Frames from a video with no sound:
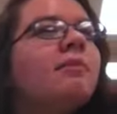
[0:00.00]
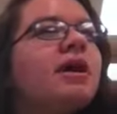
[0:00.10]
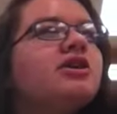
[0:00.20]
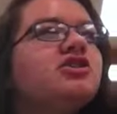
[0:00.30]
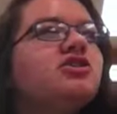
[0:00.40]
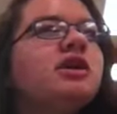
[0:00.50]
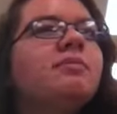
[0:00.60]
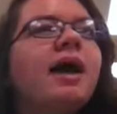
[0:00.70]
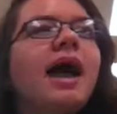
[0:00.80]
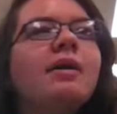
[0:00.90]
made you in
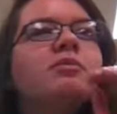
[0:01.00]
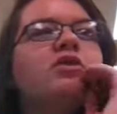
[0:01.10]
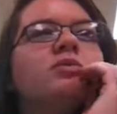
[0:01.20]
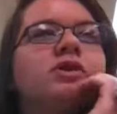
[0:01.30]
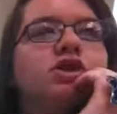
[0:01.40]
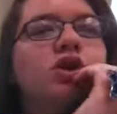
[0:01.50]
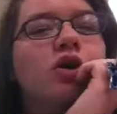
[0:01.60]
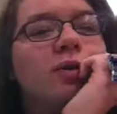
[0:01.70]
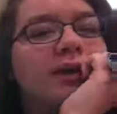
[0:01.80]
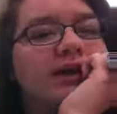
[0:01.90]
a bad mood, Mr.
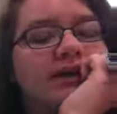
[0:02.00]
Coleman?